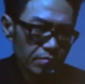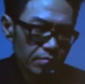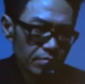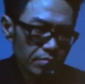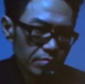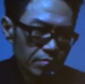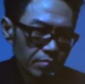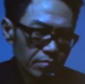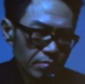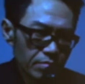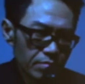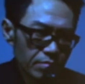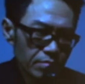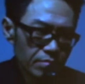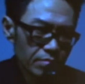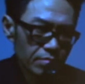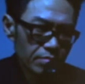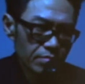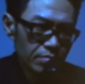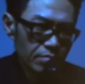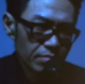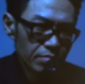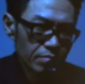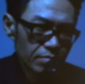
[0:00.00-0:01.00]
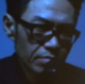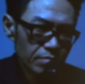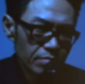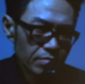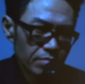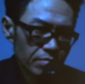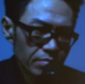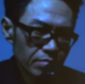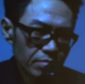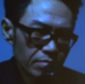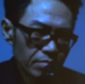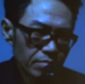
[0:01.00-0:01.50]

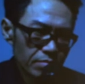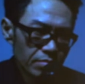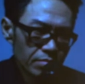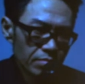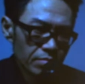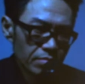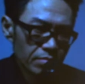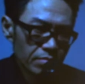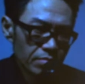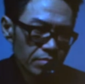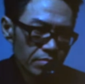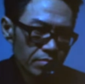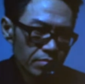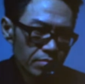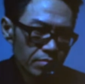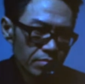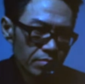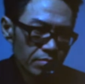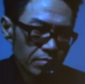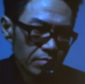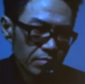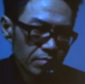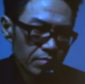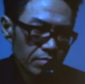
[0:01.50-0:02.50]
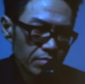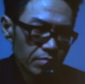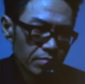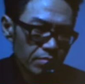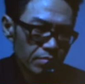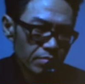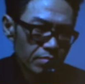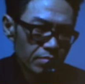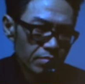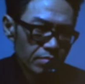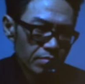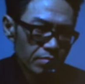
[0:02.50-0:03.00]

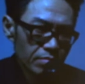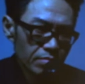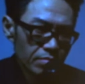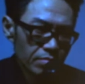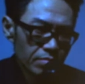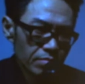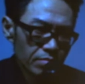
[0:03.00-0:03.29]
Nothing is said.